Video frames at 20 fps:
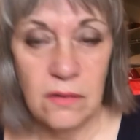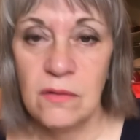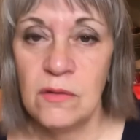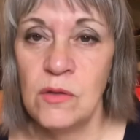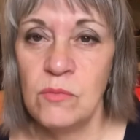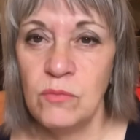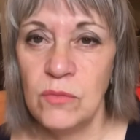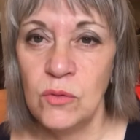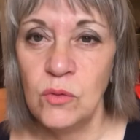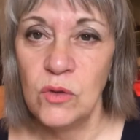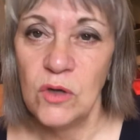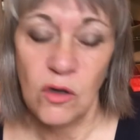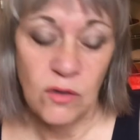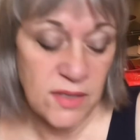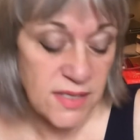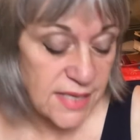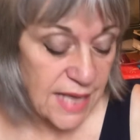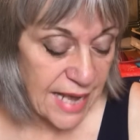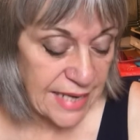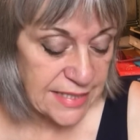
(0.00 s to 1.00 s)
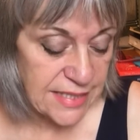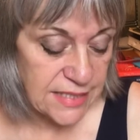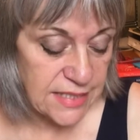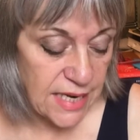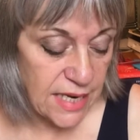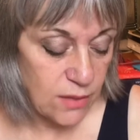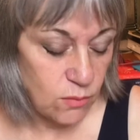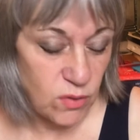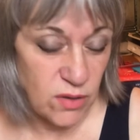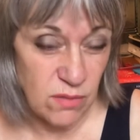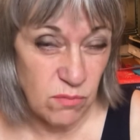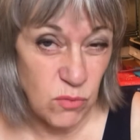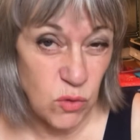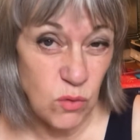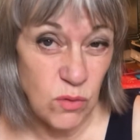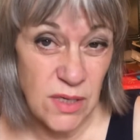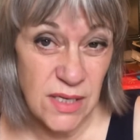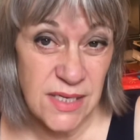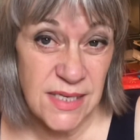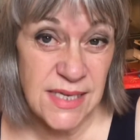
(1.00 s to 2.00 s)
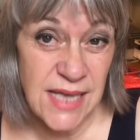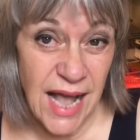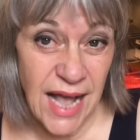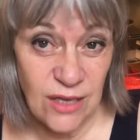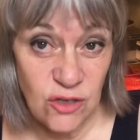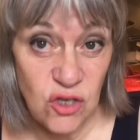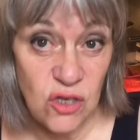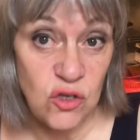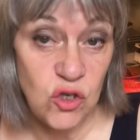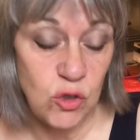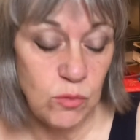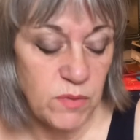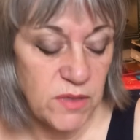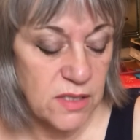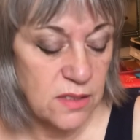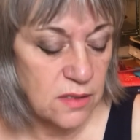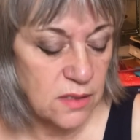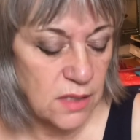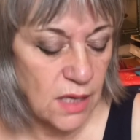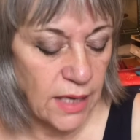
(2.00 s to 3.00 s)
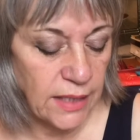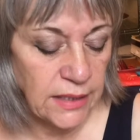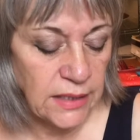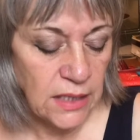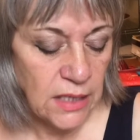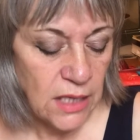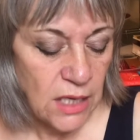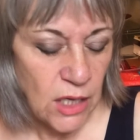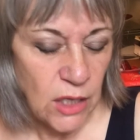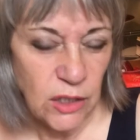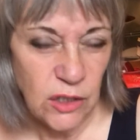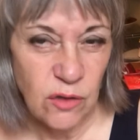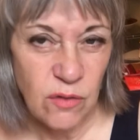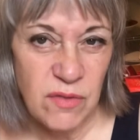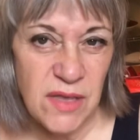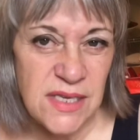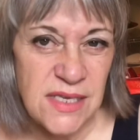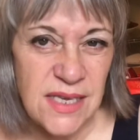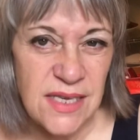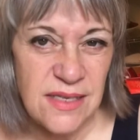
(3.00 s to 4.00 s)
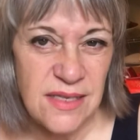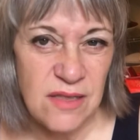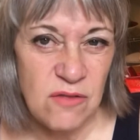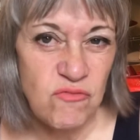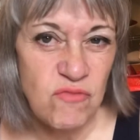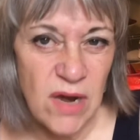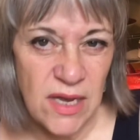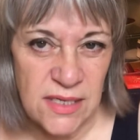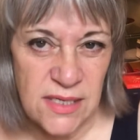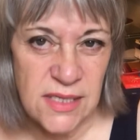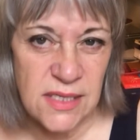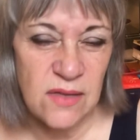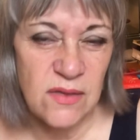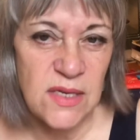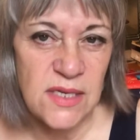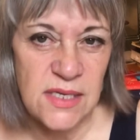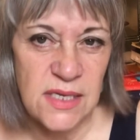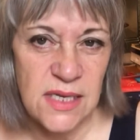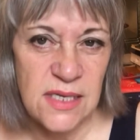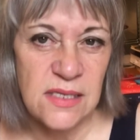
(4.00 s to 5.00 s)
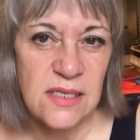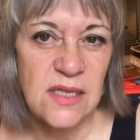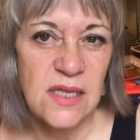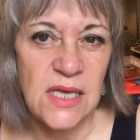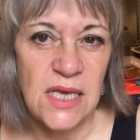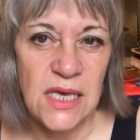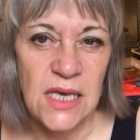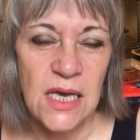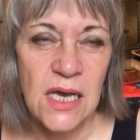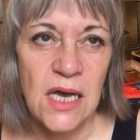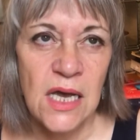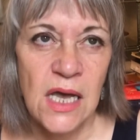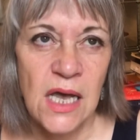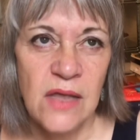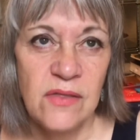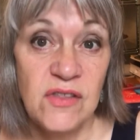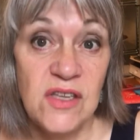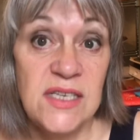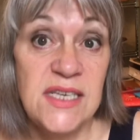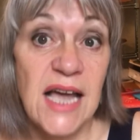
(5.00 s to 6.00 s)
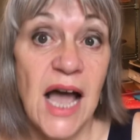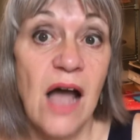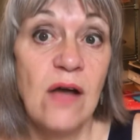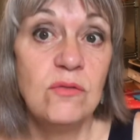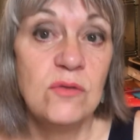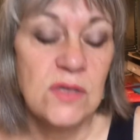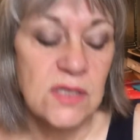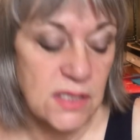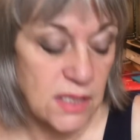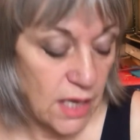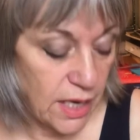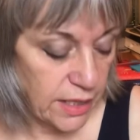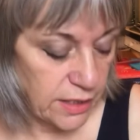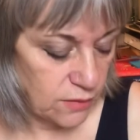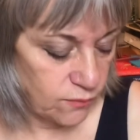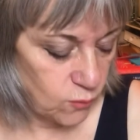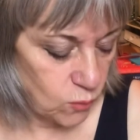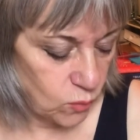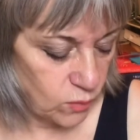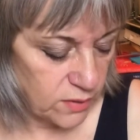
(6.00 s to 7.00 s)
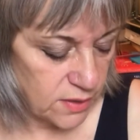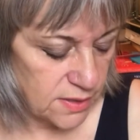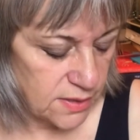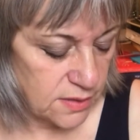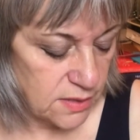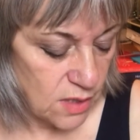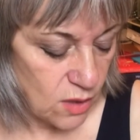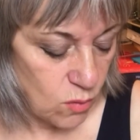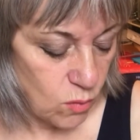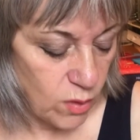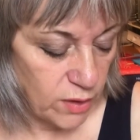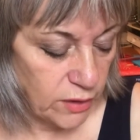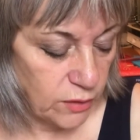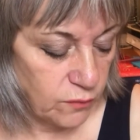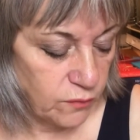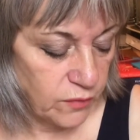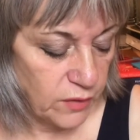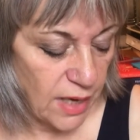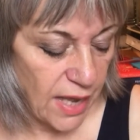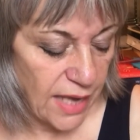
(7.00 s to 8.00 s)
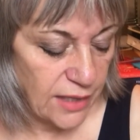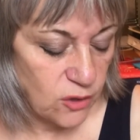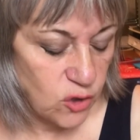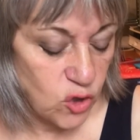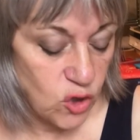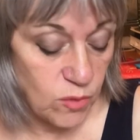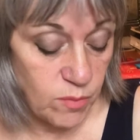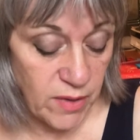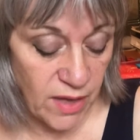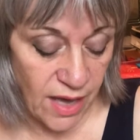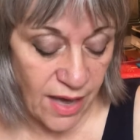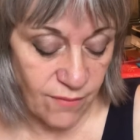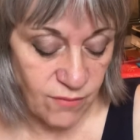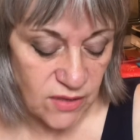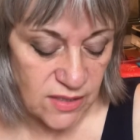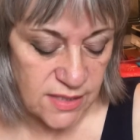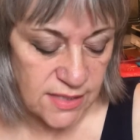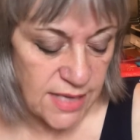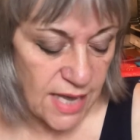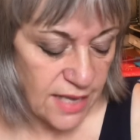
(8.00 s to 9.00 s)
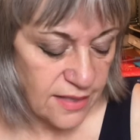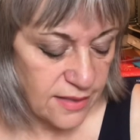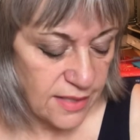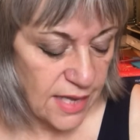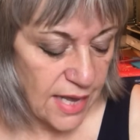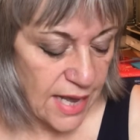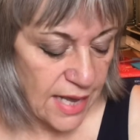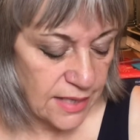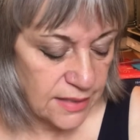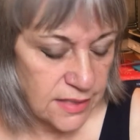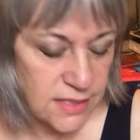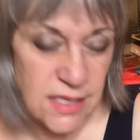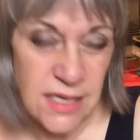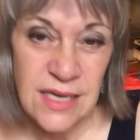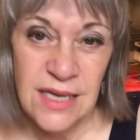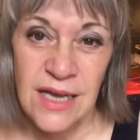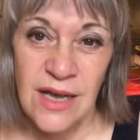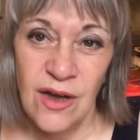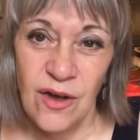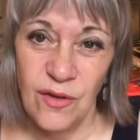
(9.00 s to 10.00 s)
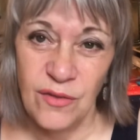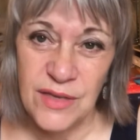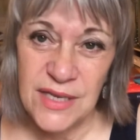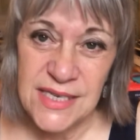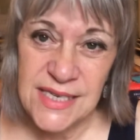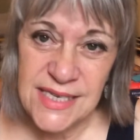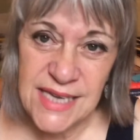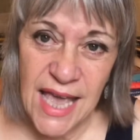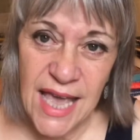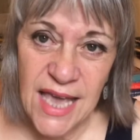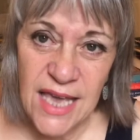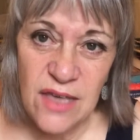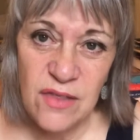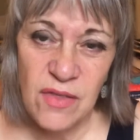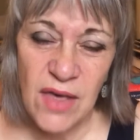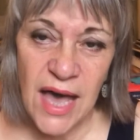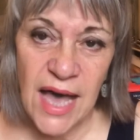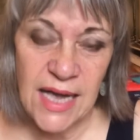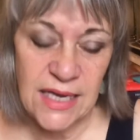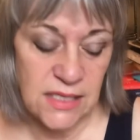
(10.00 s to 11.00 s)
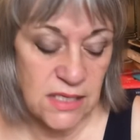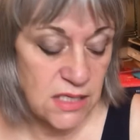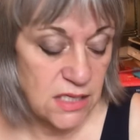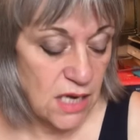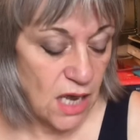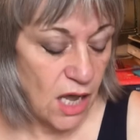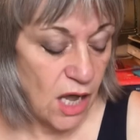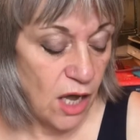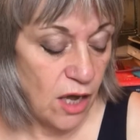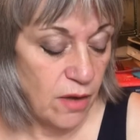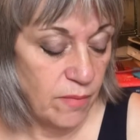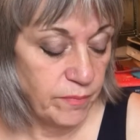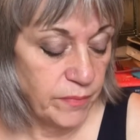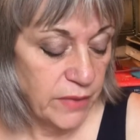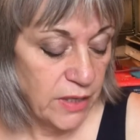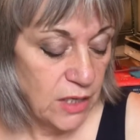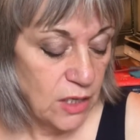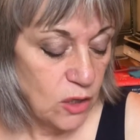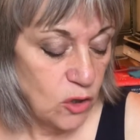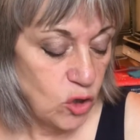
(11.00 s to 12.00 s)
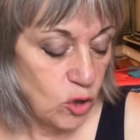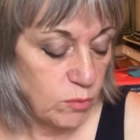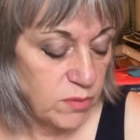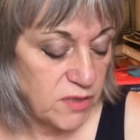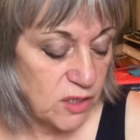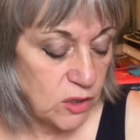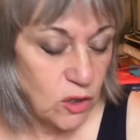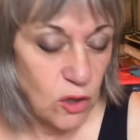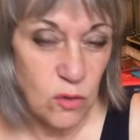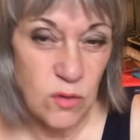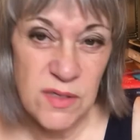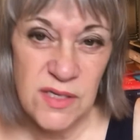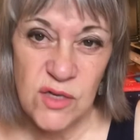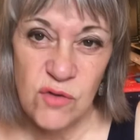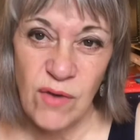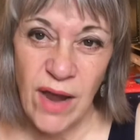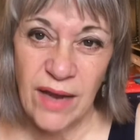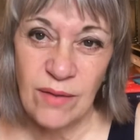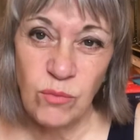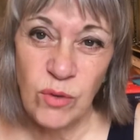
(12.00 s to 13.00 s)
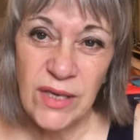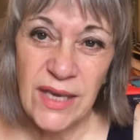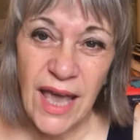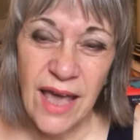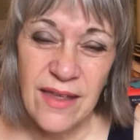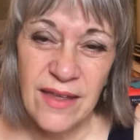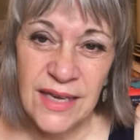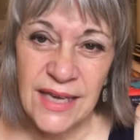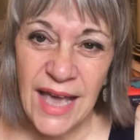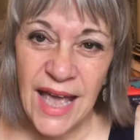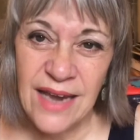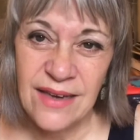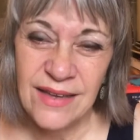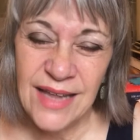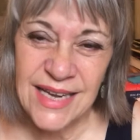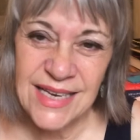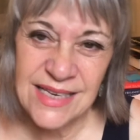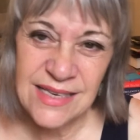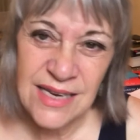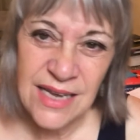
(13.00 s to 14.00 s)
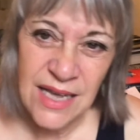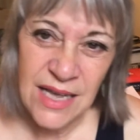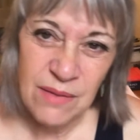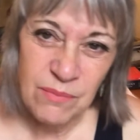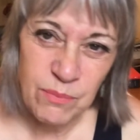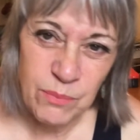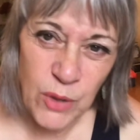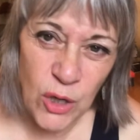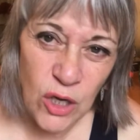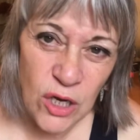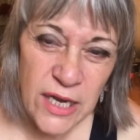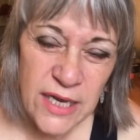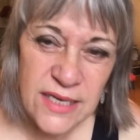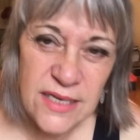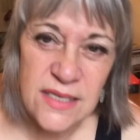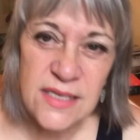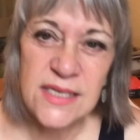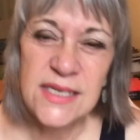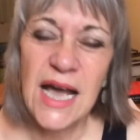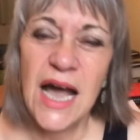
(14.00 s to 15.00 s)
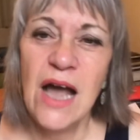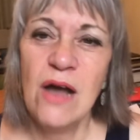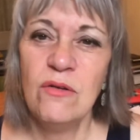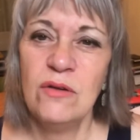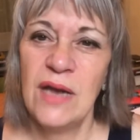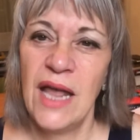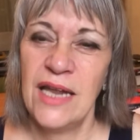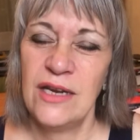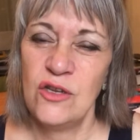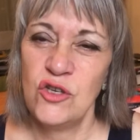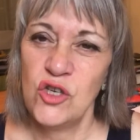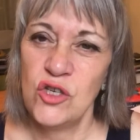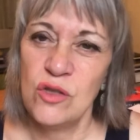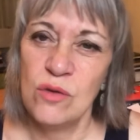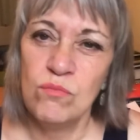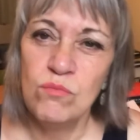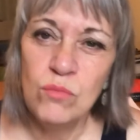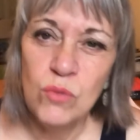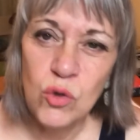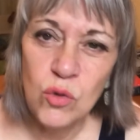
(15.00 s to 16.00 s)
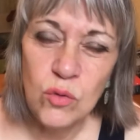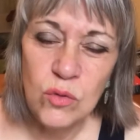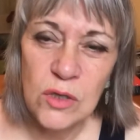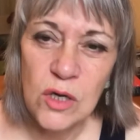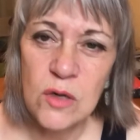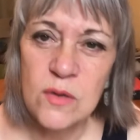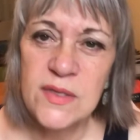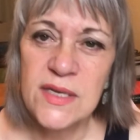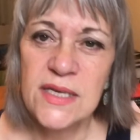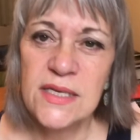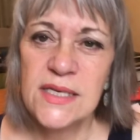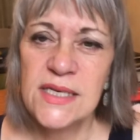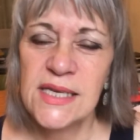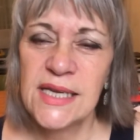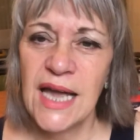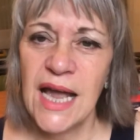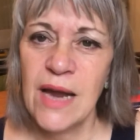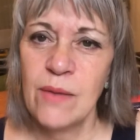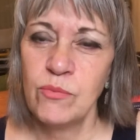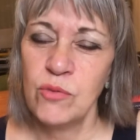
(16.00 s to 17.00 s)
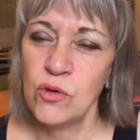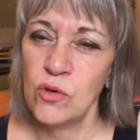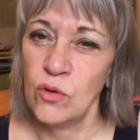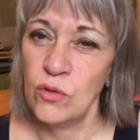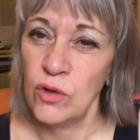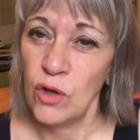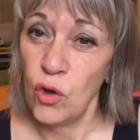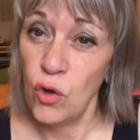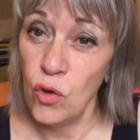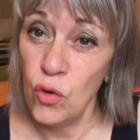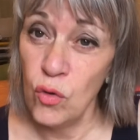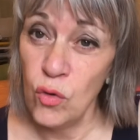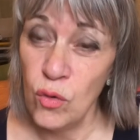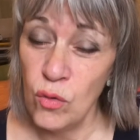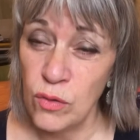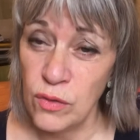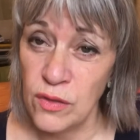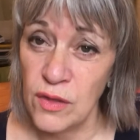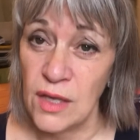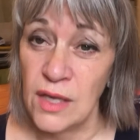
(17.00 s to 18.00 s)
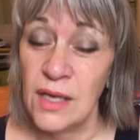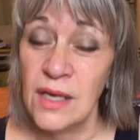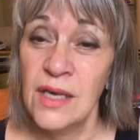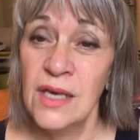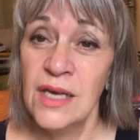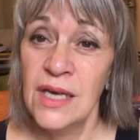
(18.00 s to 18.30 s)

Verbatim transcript: the moon on Saturday, where the moon is Sag in Jupiter's sign, you know, this is the risk, this is the, the downside of all this wonderful energy. But having said that, on the day that um, Jupiter goes direct, we get again that pulling us down energy. The moon goes into Capricorn, earthy,